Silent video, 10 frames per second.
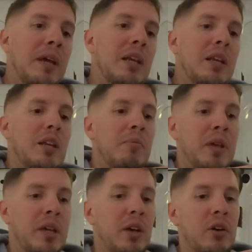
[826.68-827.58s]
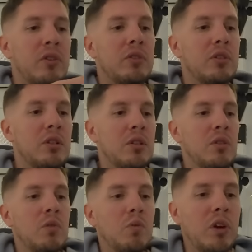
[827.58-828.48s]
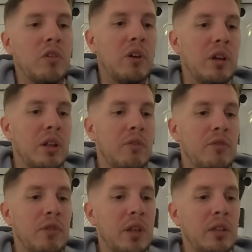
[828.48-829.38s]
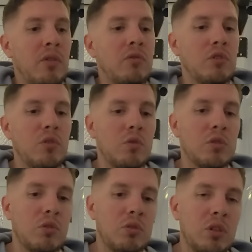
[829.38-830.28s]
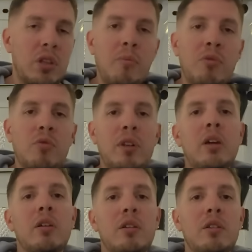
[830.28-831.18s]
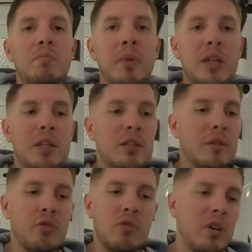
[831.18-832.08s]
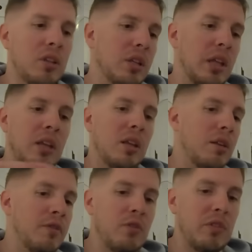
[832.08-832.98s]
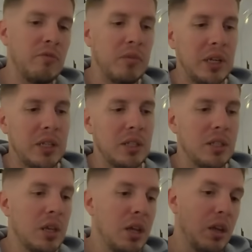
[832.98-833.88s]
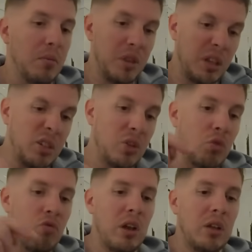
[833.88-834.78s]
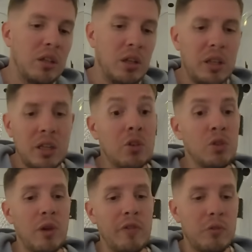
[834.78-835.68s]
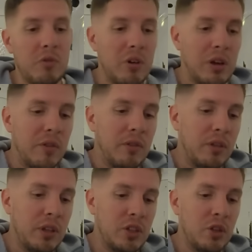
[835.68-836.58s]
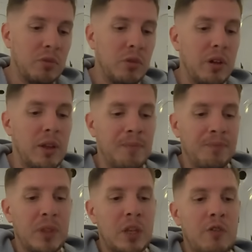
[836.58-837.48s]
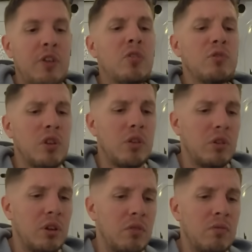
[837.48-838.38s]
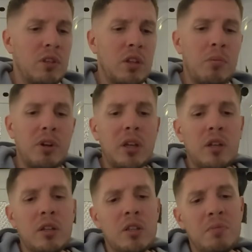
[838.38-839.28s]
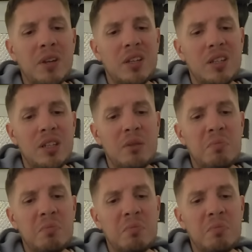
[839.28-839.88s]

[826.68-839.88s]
mainly because where I live they don't do what's called the double decadence base. I've tried to get in it in a few different places, but they do round here. They used to have it where I live and they stopped doing it. For those who don't know, the double decadence base is